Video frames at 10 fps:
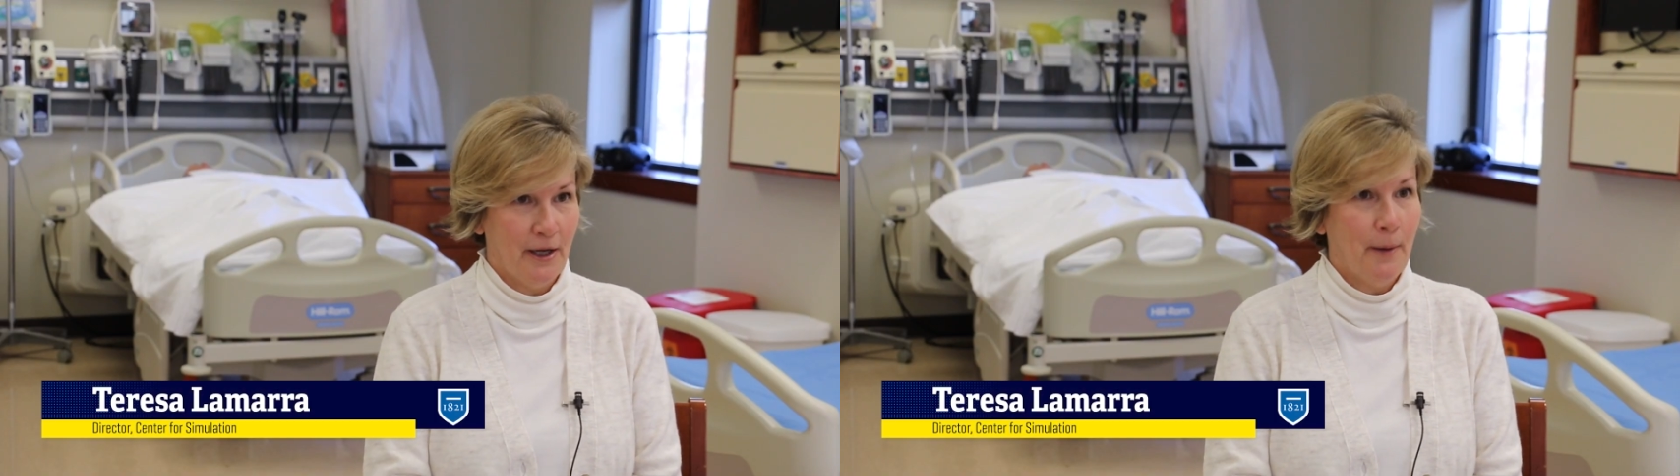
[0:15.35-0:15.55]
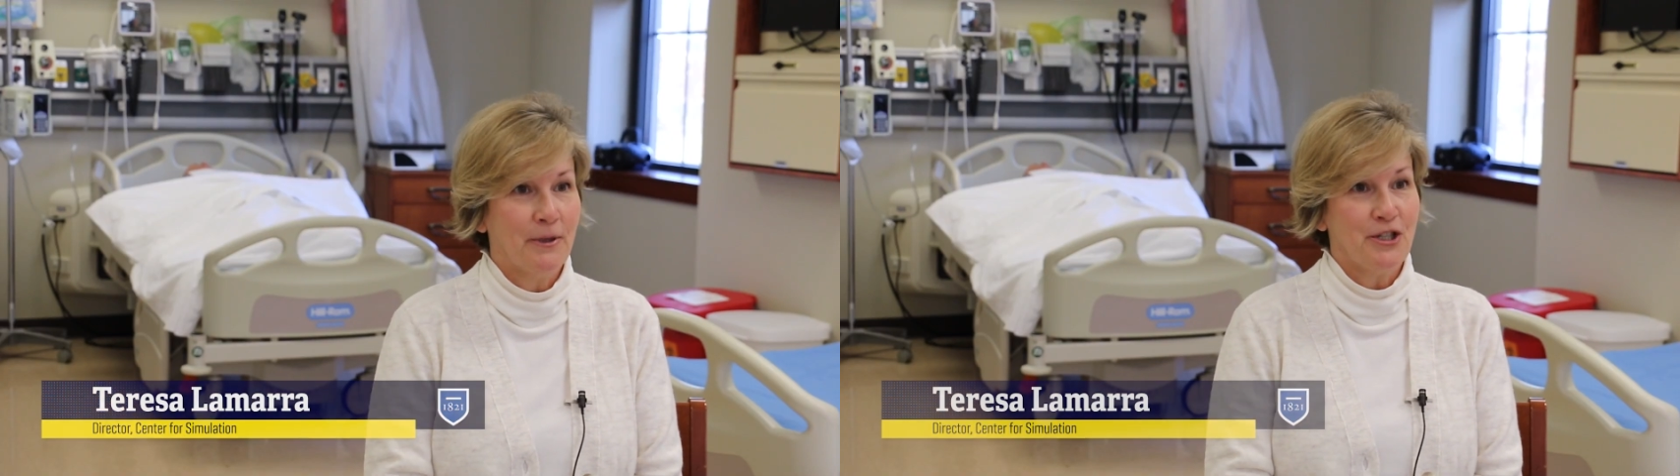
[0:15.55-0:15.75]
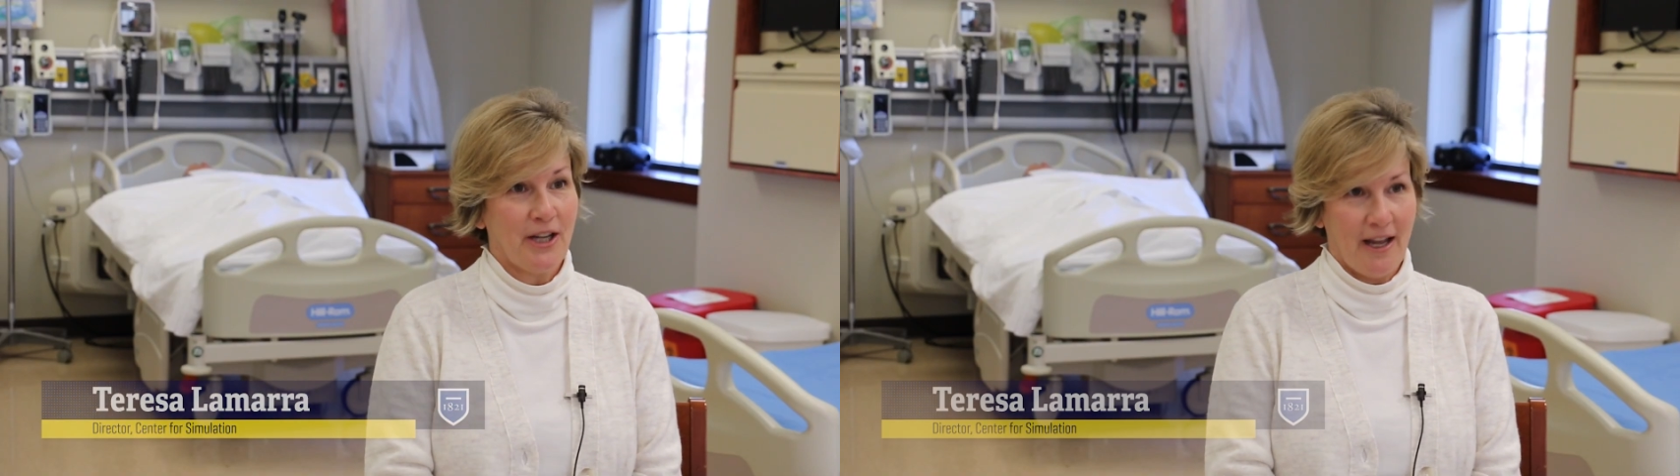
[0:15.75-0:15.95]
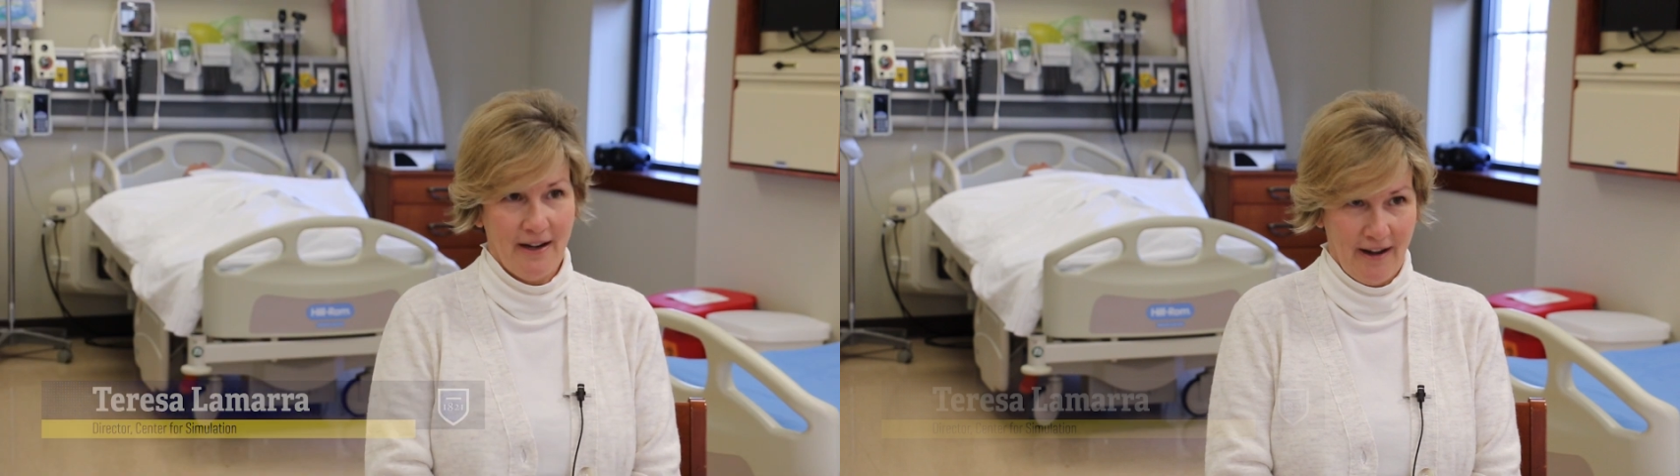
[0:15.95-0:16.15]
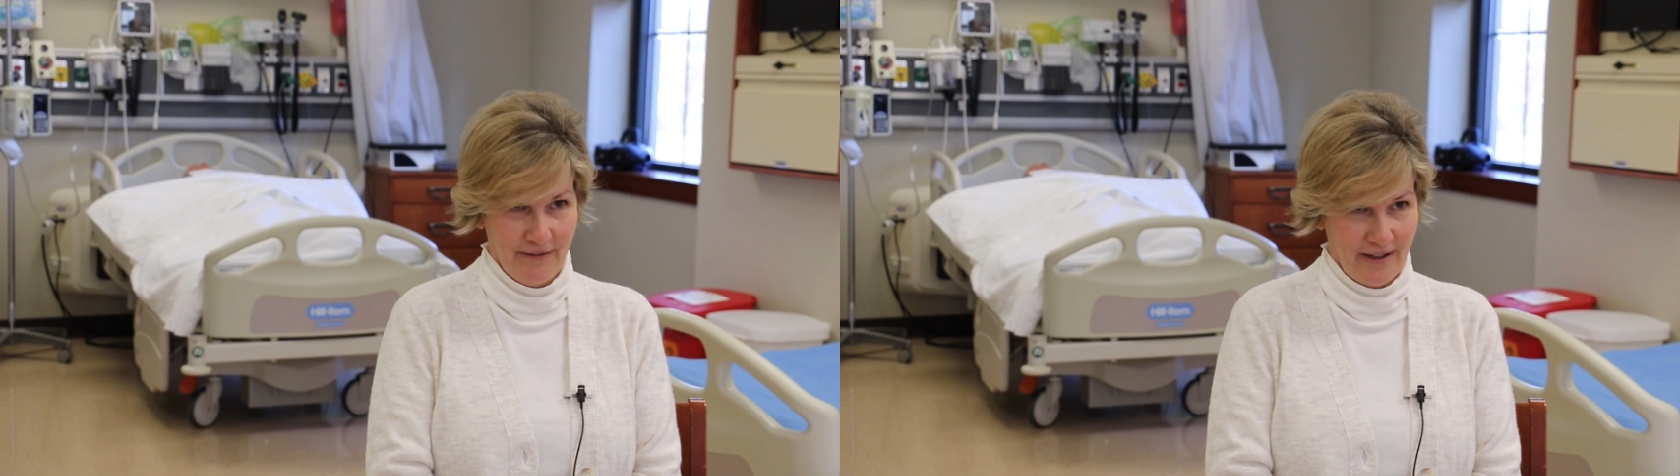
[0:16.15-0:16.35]
but you can
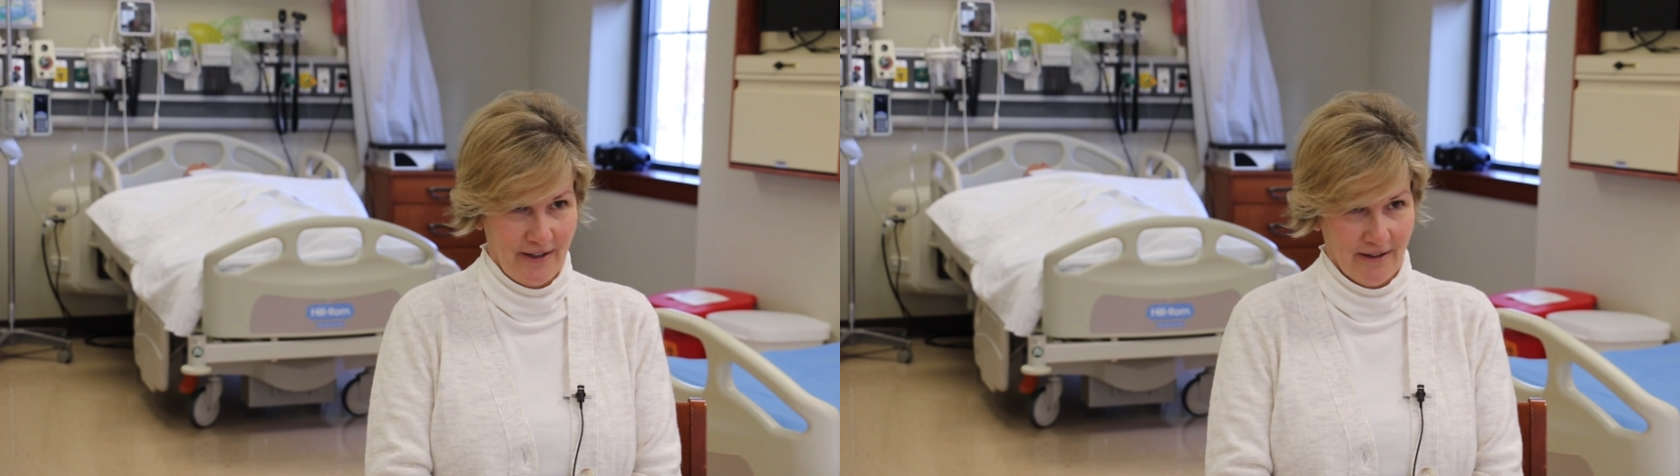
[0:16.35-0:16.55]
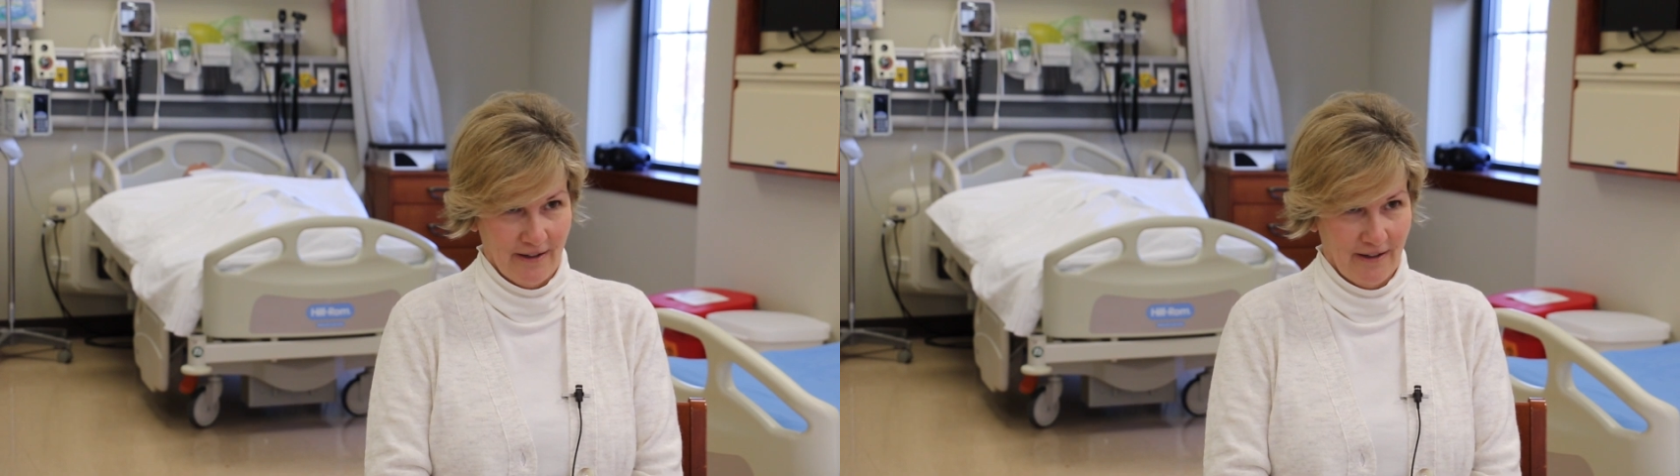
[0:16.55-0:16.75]
have it here.